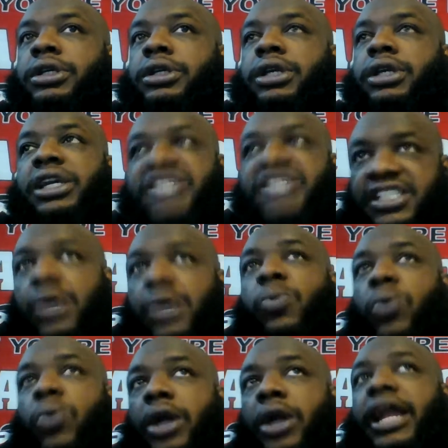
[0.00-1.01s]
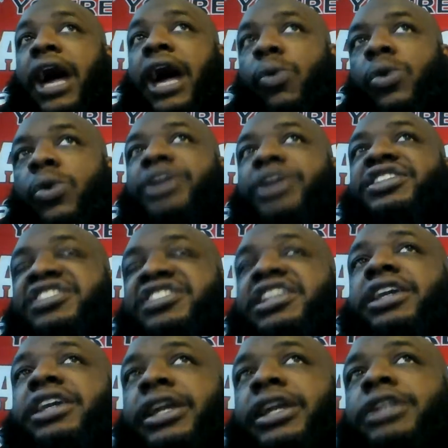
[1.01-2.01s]
is someone I want to
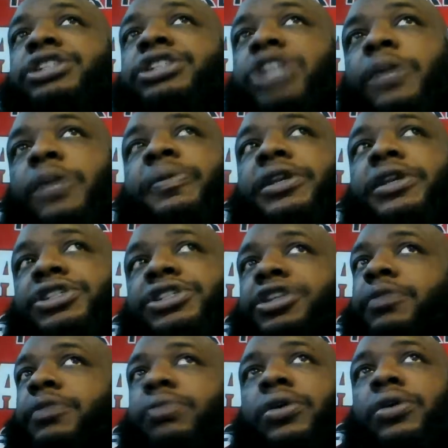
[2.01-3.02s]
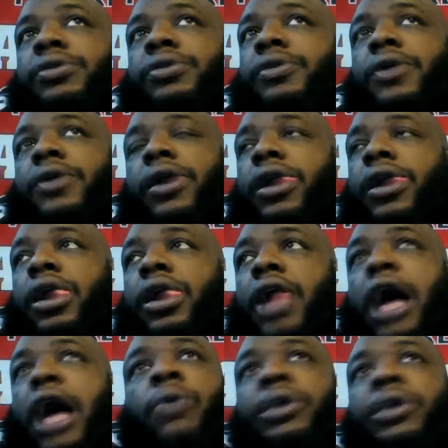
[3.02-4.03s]
see in the championship, bro.
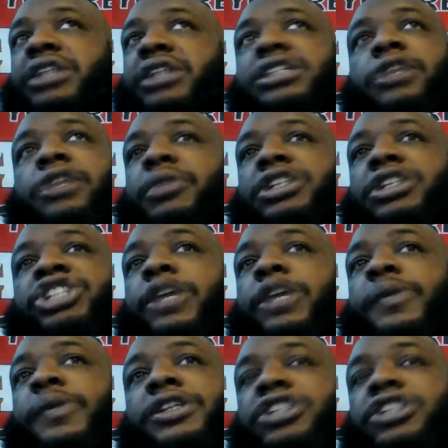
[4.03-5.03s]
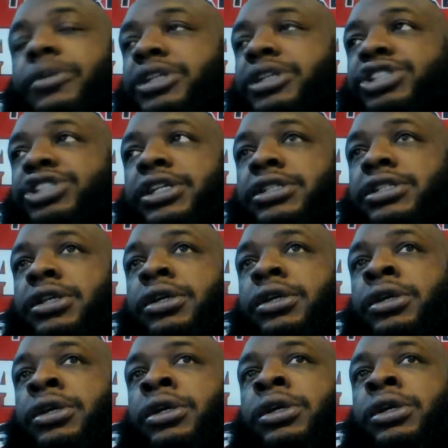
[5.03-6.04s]
I want to see them in the championship. It's just,
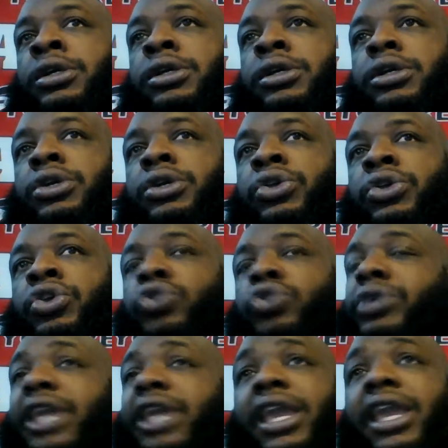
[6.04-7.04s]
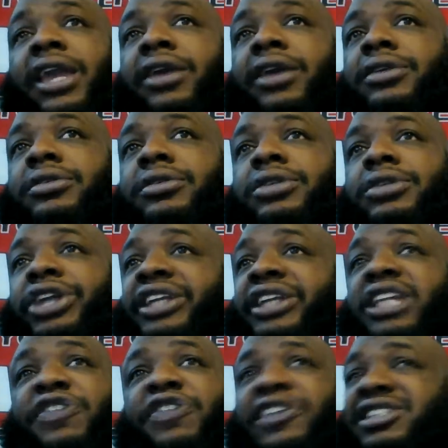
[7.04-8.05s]
you can't, your
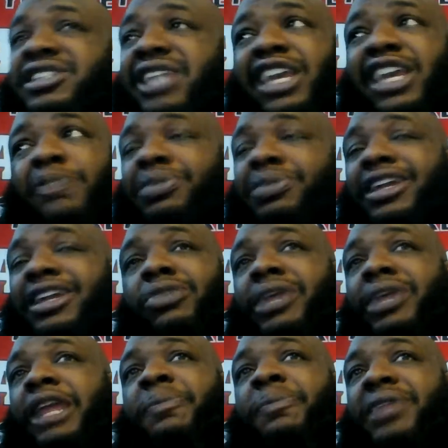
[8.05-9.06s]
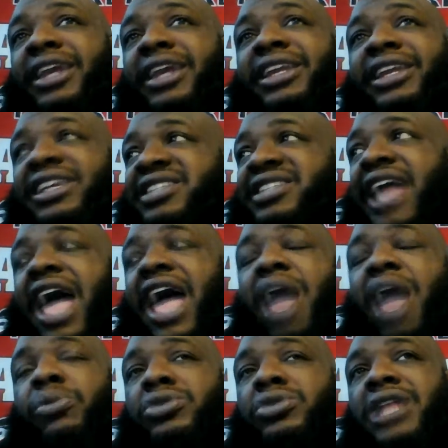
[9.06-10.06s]
defense can't play the way they played against the
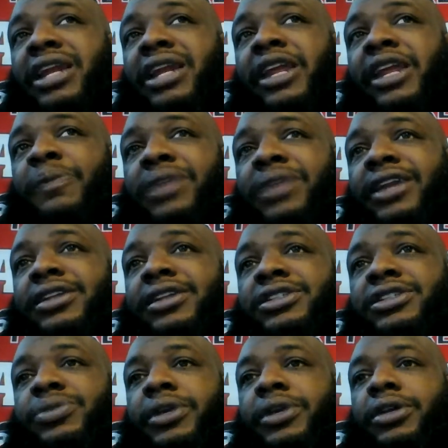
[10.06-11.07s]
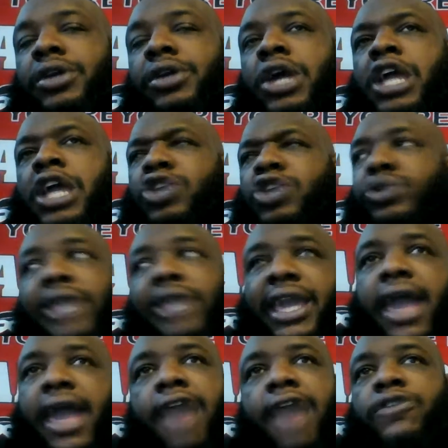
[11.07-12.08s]
Admirals like they played this week. You
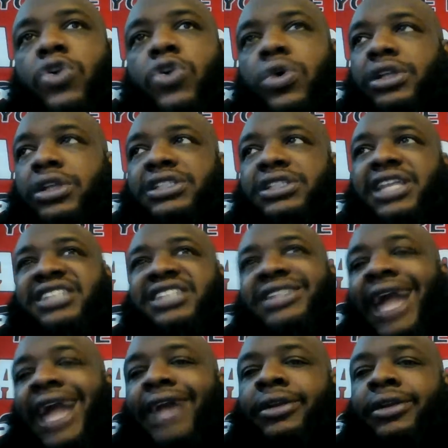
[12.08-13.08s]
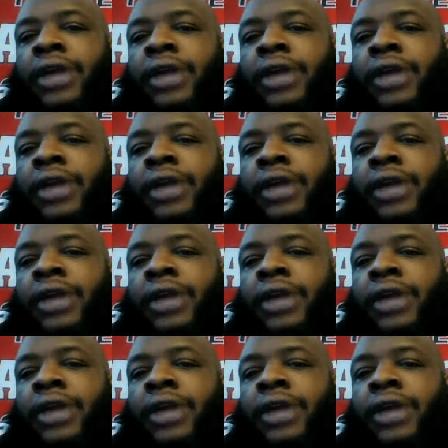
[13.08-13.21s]
can't have corners that's not,